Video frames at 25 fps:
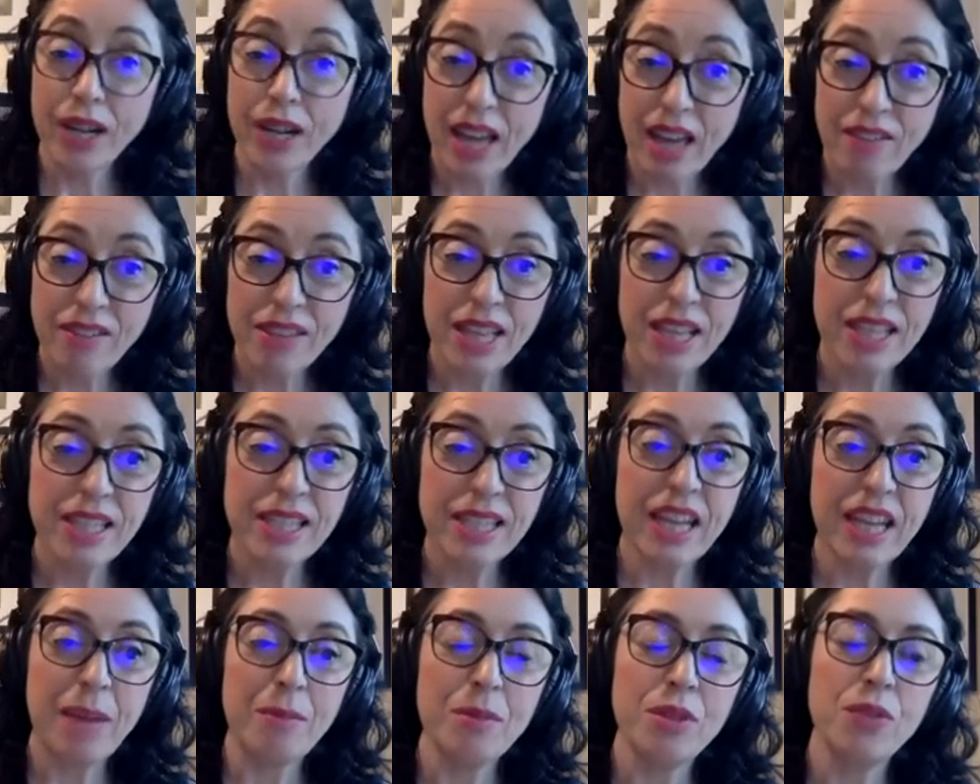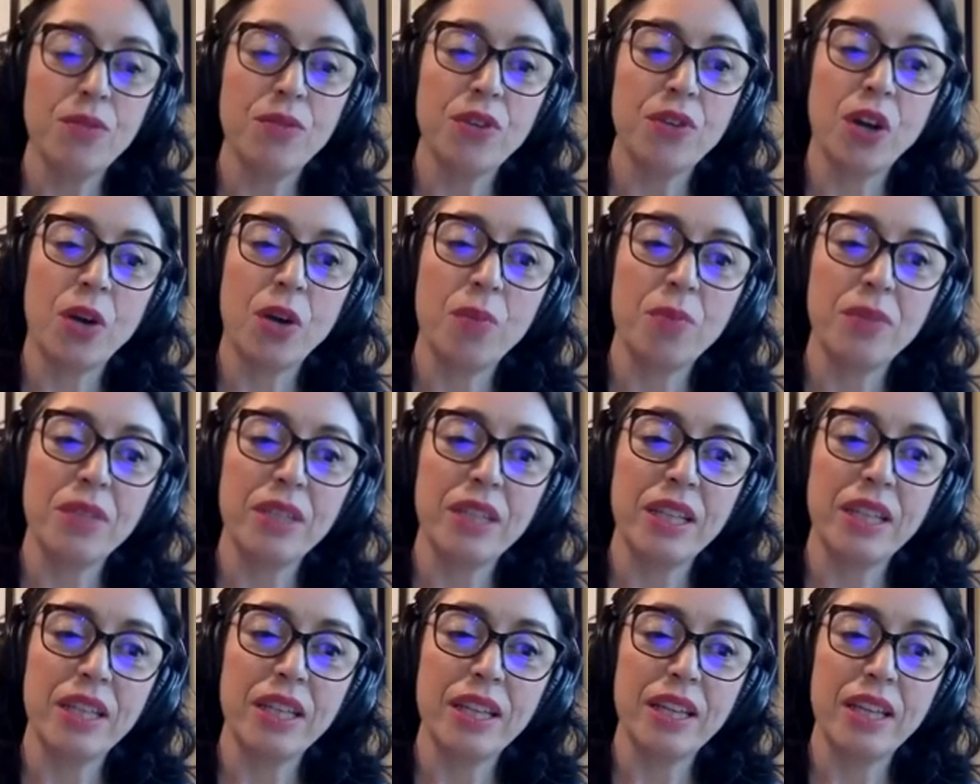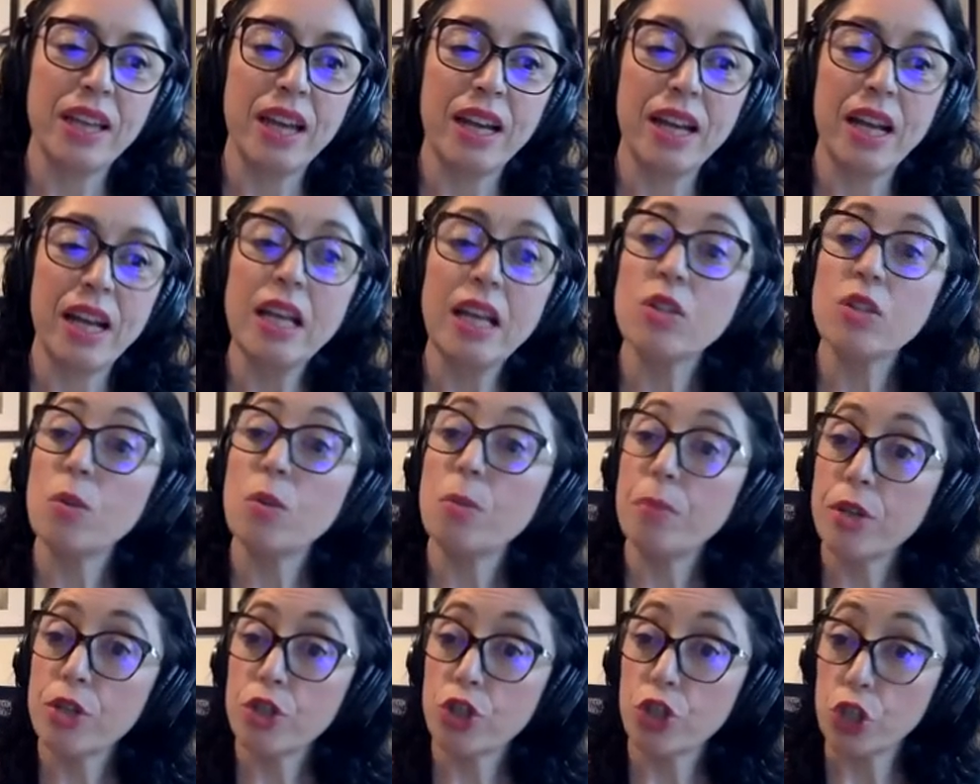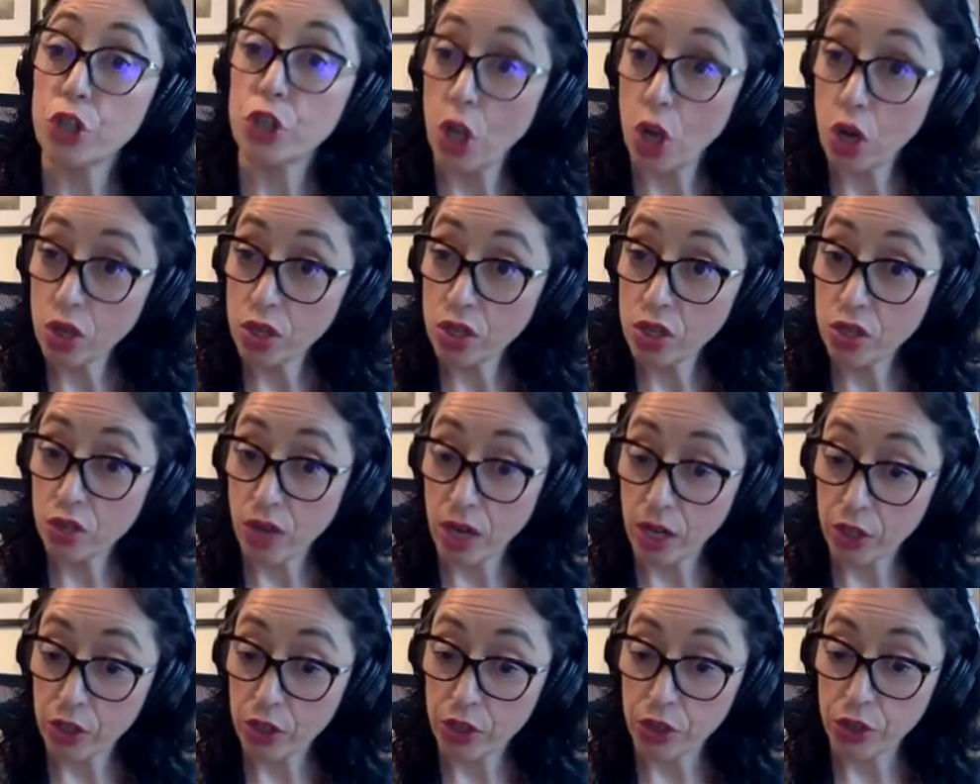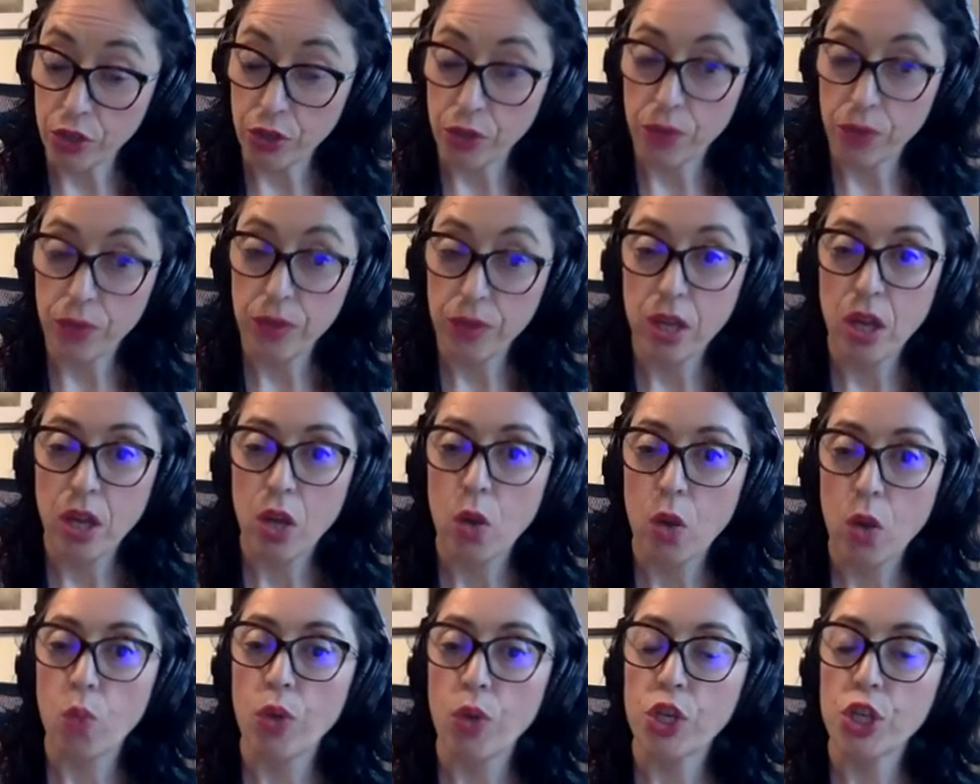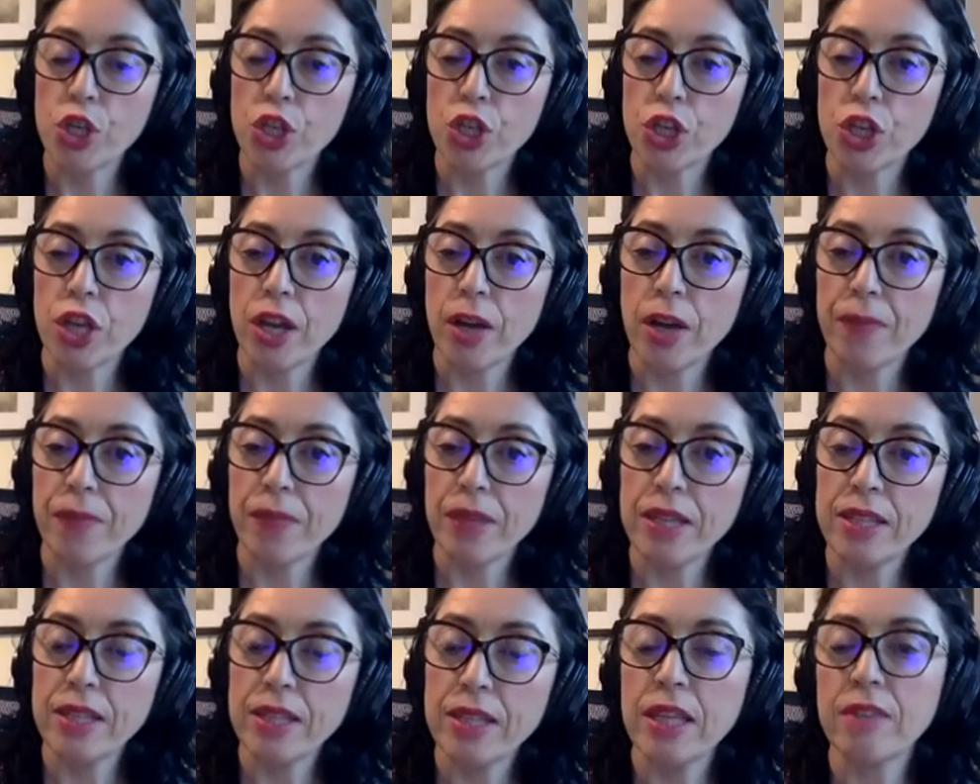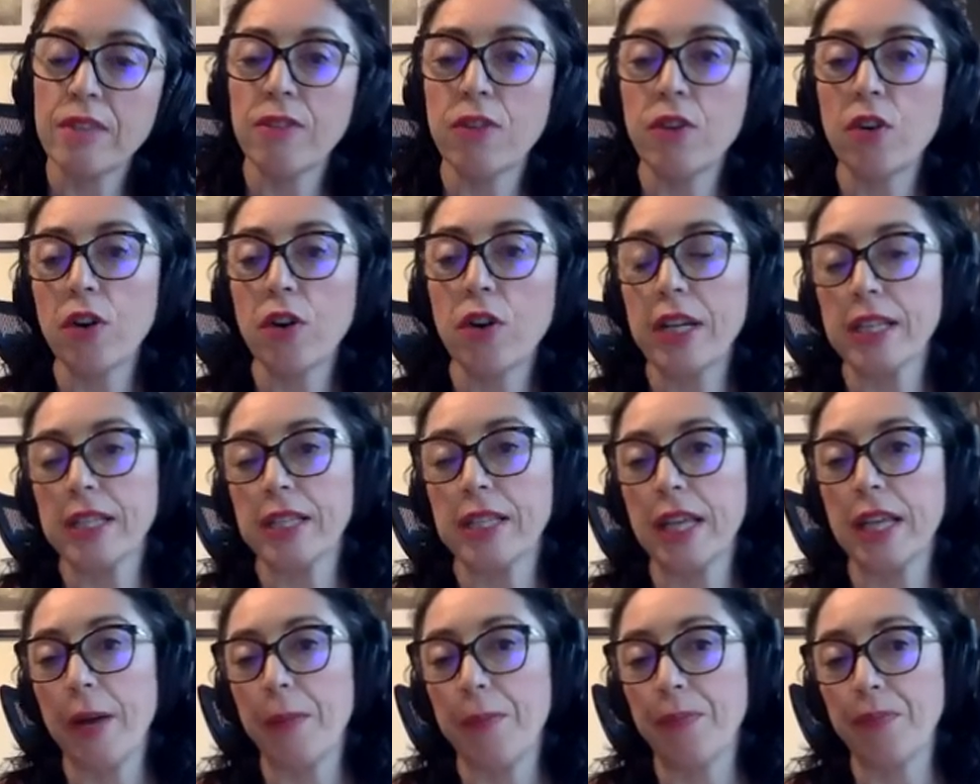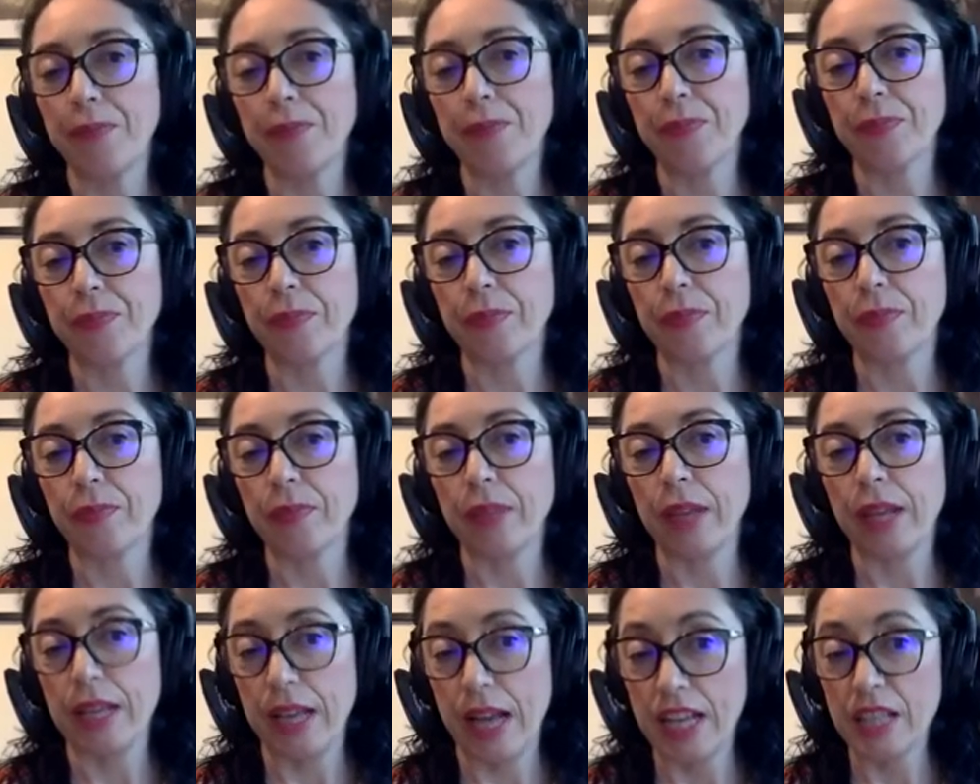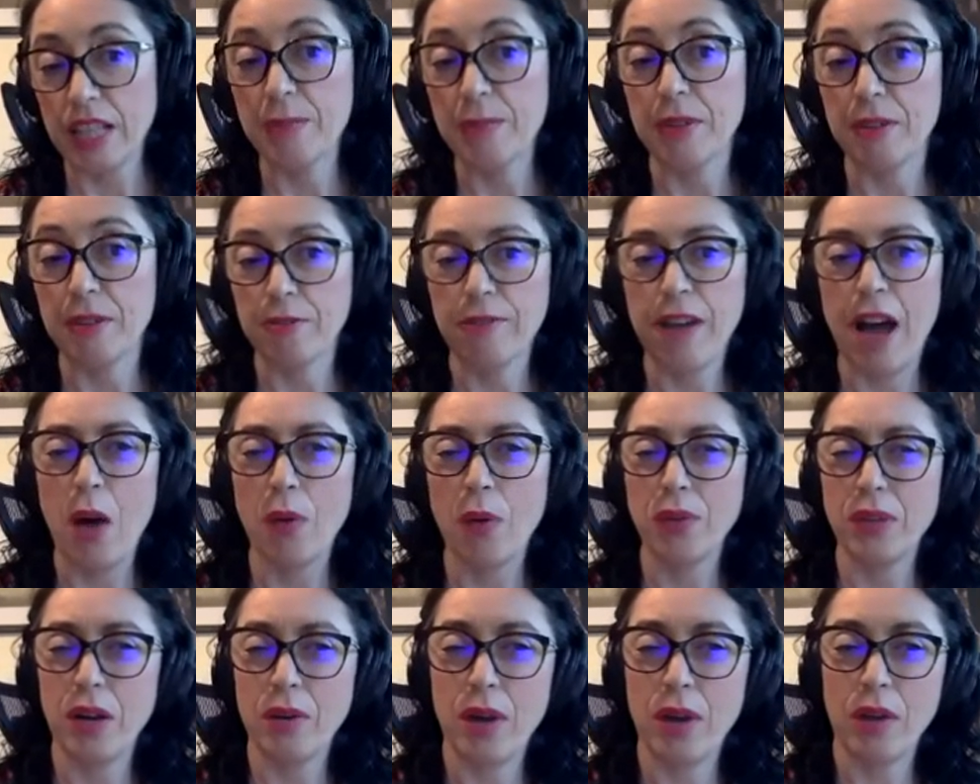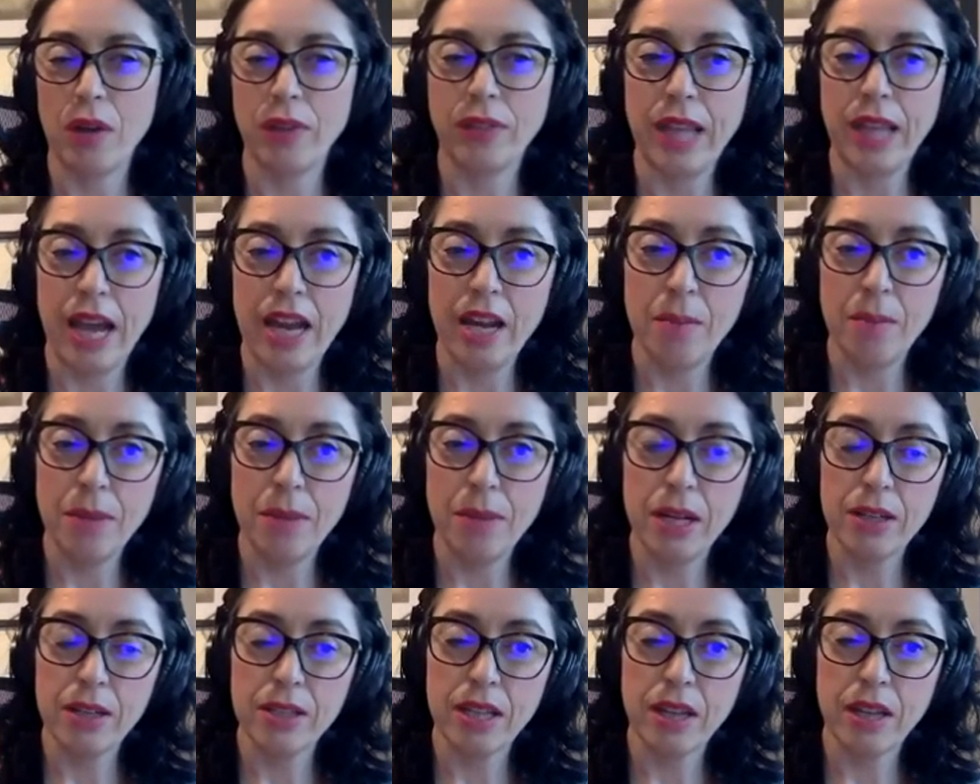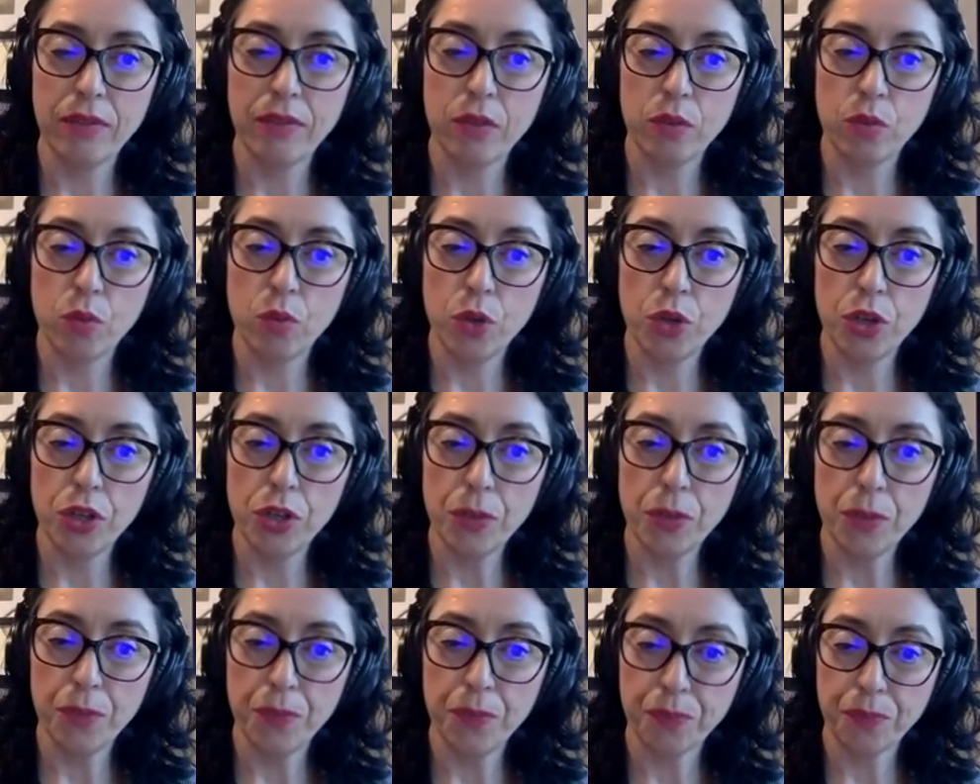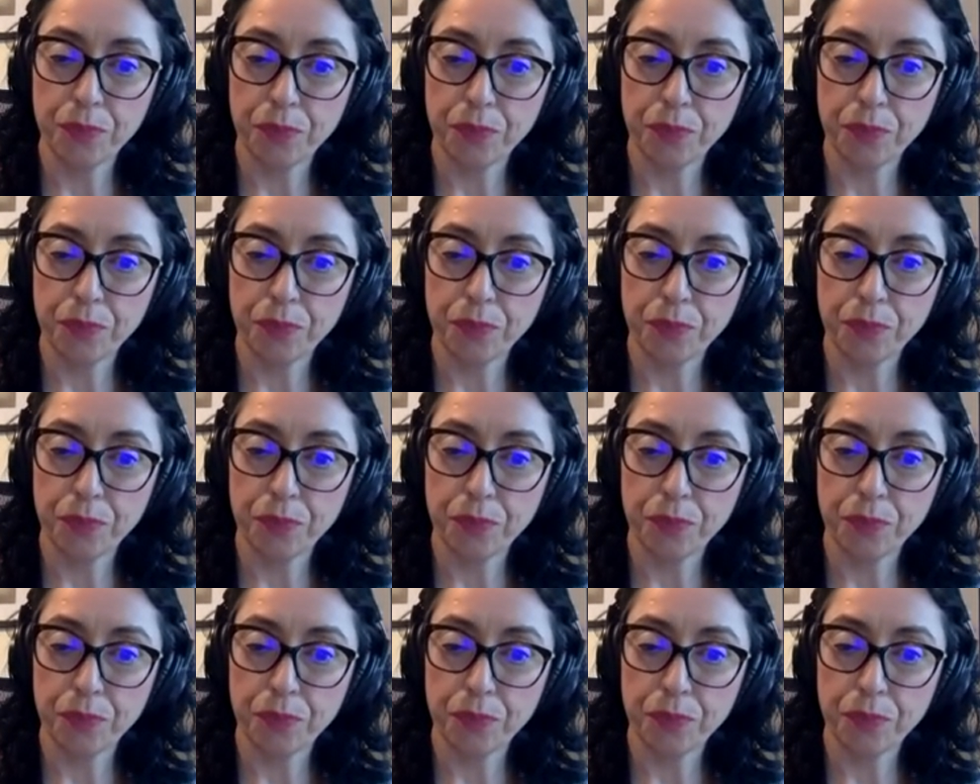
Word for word: one evidence comes from the an submerged dock structure, which um, is for is the, um, it has been found around nine meters underwater,